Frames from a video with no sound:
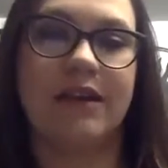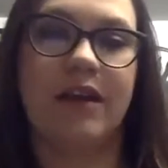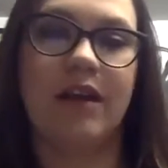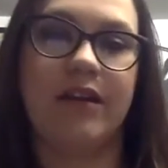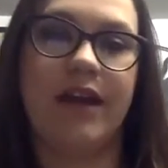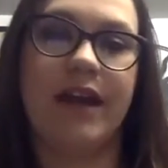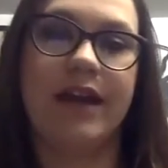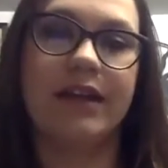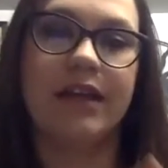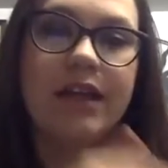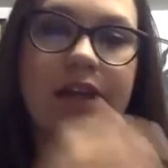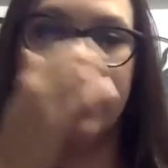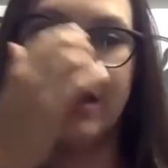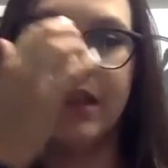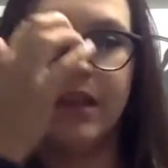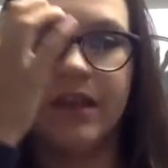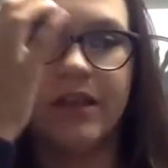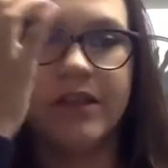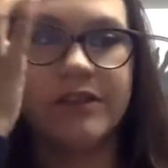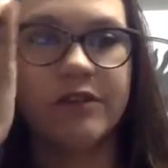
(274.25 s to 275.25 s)
All right.
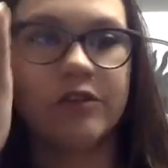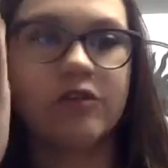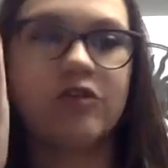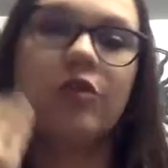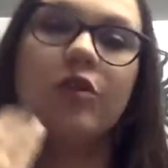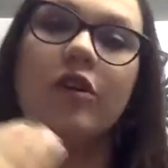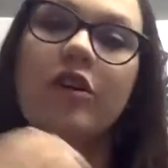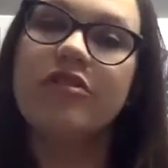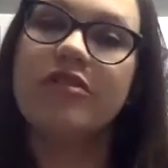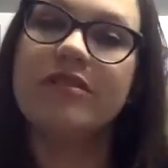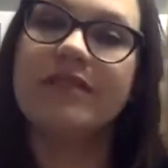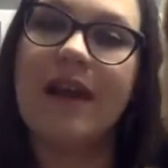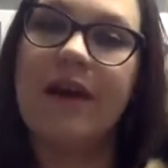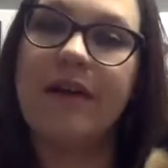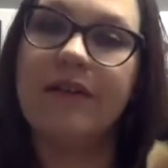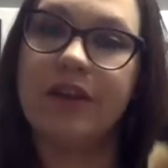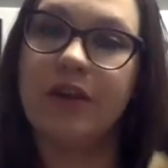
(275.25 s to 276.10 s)
So George is now a